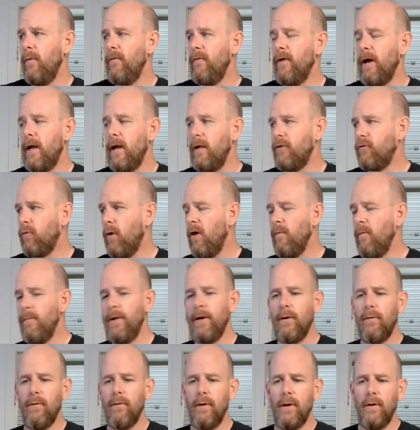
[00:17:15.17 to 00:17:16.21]
We've got a
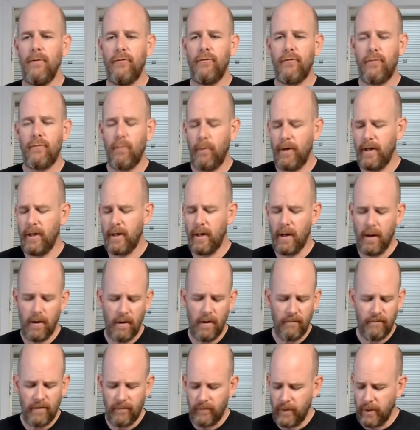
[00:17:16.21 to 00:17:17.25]
12-minute roast. We did
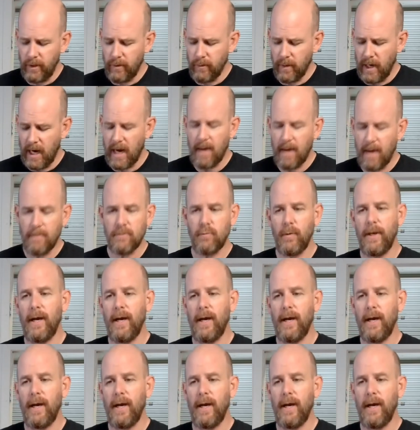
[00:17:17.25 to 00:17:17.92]
150 grams.